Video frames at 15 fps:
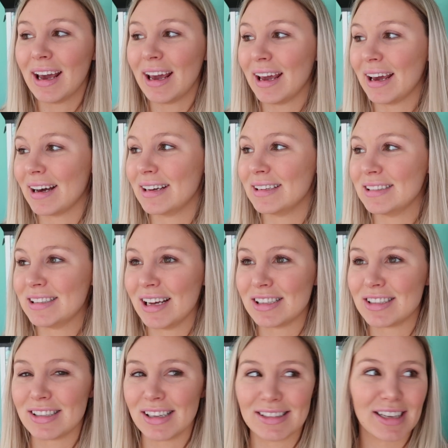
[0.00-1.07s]
and
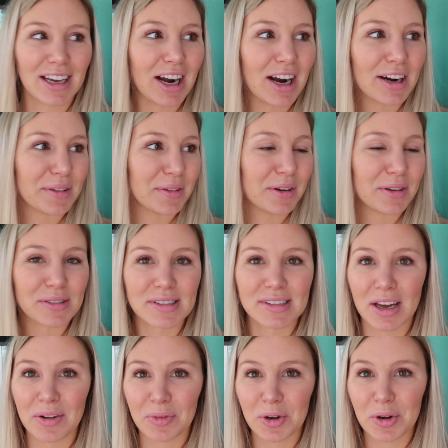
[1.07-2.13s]
it's like our little
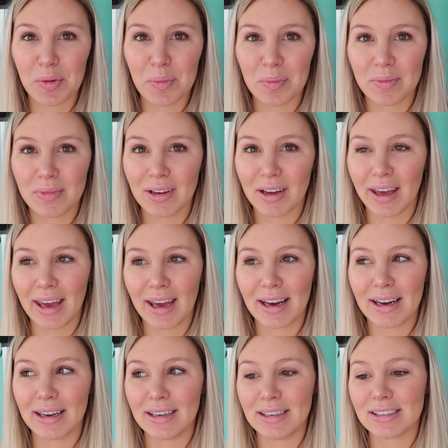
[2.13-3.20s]
sunroom,
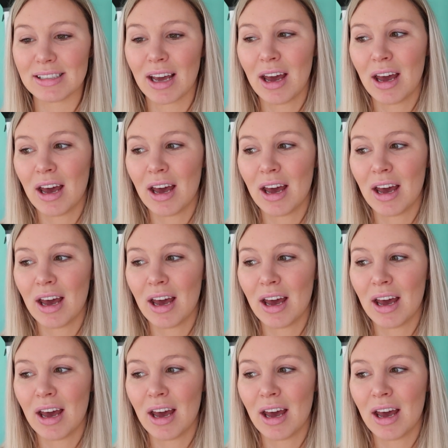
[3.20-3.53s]
and